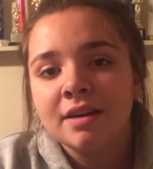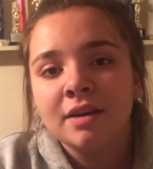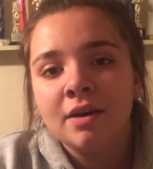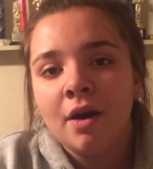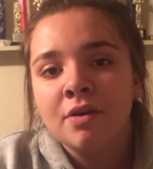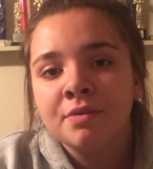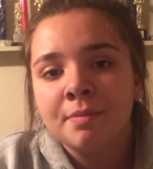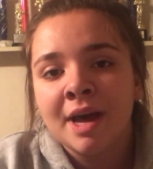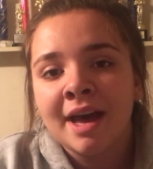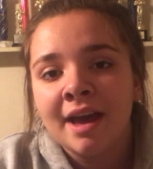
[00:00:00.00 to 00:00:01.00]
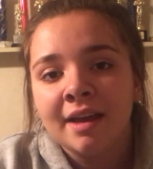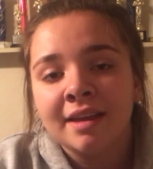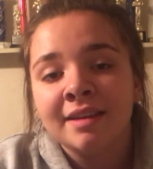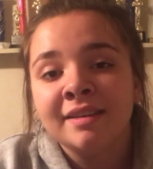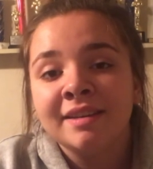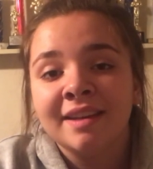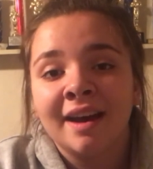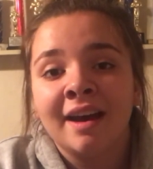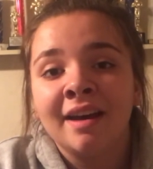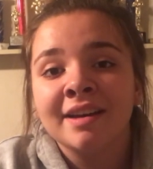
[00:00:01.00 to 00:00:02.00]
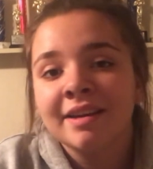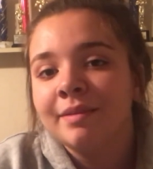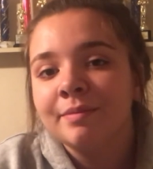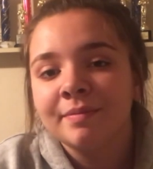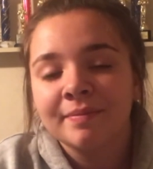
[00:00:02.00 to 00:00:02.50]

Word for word: could go back in time